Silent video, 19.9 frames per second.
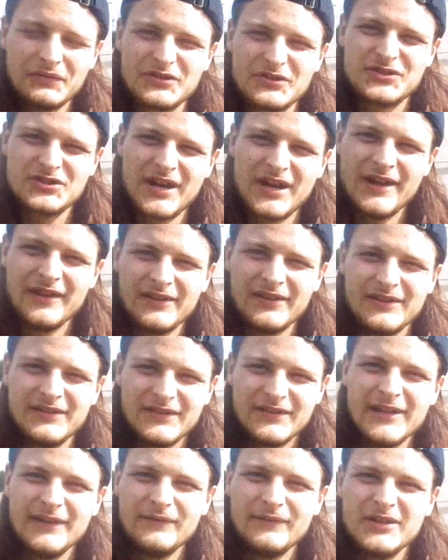Australian
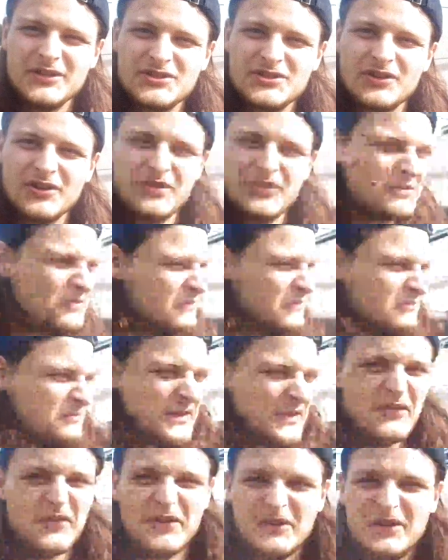TV show
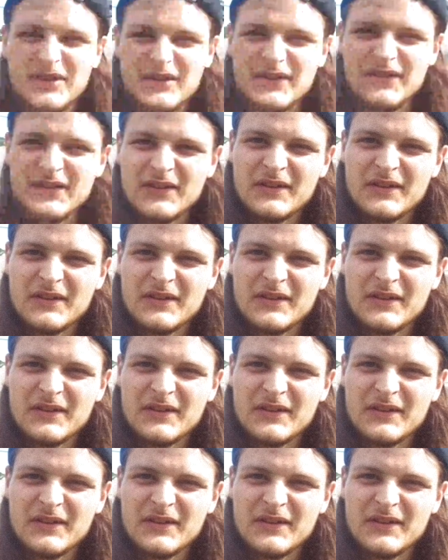that there is.